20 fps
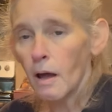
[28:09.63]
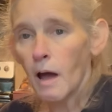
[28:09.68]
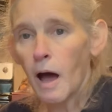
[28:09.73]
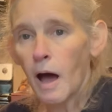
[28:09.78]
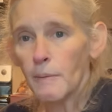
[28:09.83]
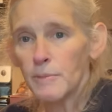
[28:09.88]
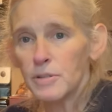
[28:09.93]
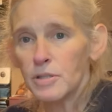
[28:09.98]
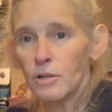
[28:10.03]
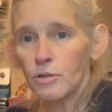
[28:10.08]

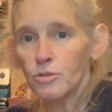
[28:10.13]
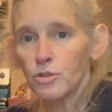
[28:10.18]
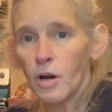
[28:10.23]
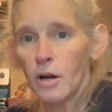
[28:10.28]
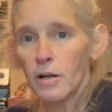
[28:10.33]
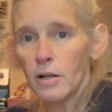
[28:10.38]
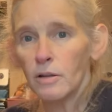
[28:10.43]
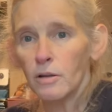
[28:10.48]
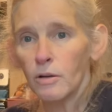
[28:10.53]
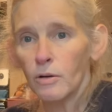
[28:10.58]
I'm still
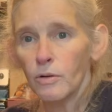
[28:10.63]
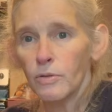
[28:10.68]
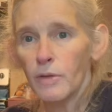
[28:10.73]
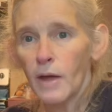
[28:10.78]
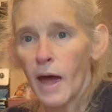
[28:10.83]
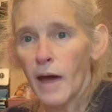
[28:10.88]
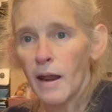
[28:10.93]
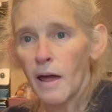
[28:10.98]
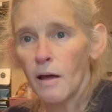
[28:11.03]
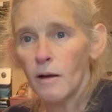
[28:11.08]
trying to learn
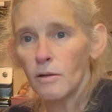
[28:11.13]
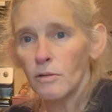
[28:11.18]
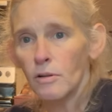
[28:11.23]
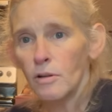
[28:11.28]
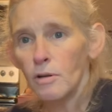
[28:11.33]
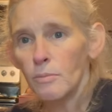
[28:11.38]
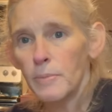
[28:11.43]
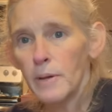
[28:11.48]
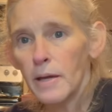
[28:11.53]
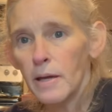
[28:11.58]
that out a
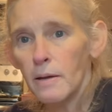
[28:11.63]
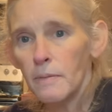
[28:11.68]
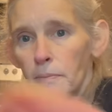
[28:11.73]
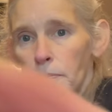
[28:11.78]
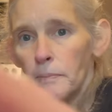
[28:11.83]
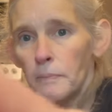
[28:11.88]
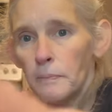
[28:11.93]
little bit.